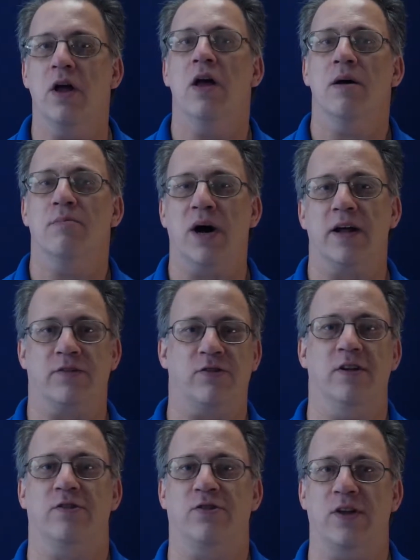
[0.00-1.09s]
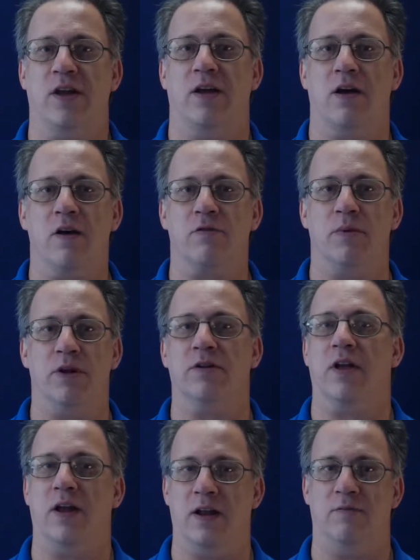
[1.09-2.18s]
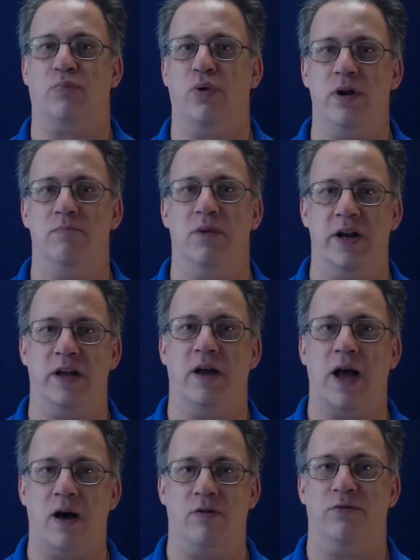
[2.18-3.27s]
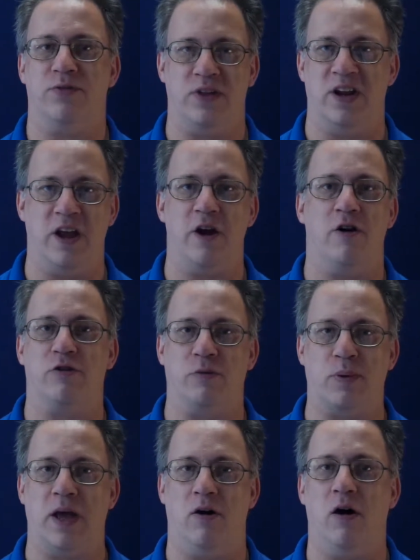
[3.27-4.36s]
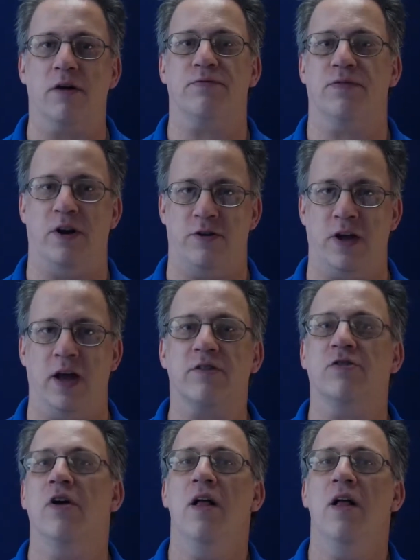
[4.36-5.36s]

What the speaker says: But since the government can print money out of thin air to pay off their debts,